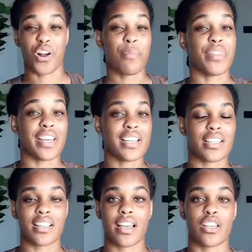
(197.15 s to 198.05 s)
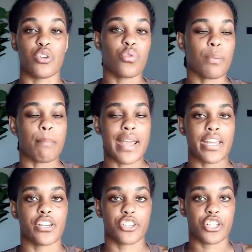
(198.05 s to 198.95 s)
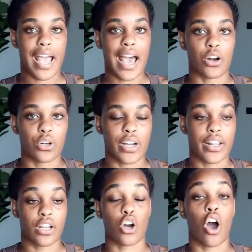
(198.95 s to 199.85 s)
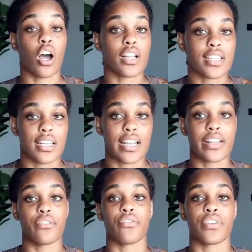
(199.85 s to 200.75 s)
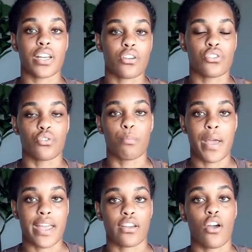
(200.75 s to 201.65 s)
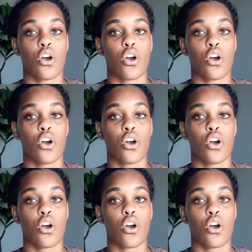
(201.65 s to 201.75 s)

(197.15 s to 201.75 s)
From this, you would make your channel and the content and the videos you make